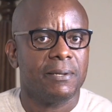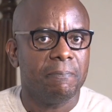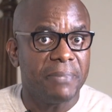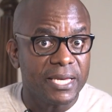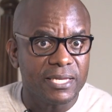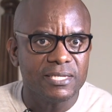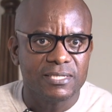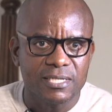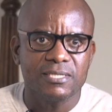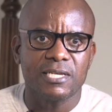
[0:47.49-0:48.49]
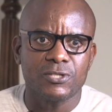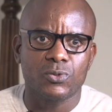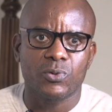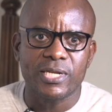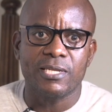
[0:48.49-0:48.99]
begging Jesus
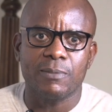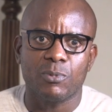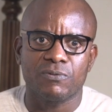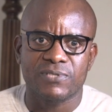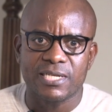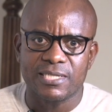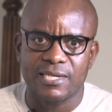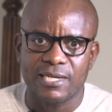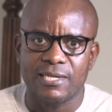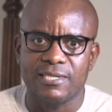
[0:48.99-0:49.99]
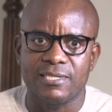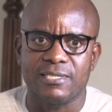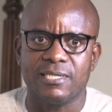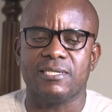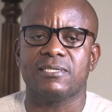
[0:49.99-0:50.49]
to rid them of such a deadly
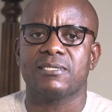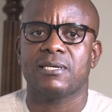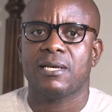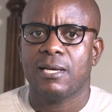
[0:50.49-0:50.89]
disease